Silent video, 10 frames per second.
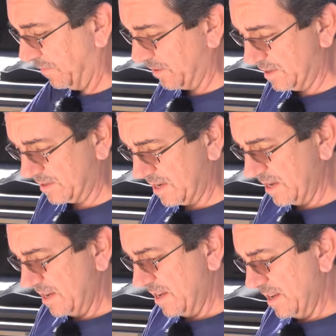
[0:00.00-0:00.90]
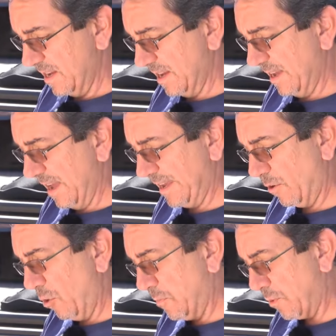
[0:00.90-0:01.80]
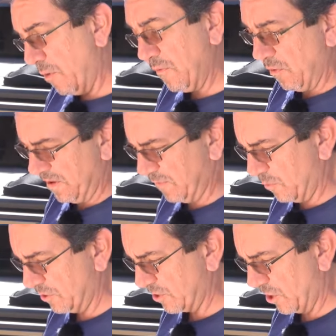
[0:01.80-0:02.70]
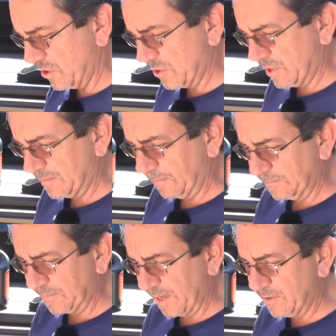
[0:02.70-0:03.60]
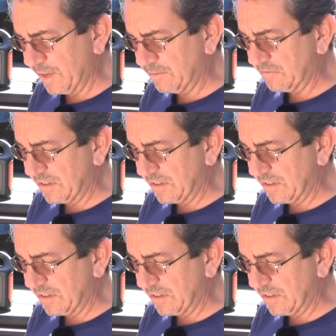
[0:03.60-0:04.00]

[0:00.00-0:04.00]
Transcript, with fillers: of this a, a gopro 44 charges it, it,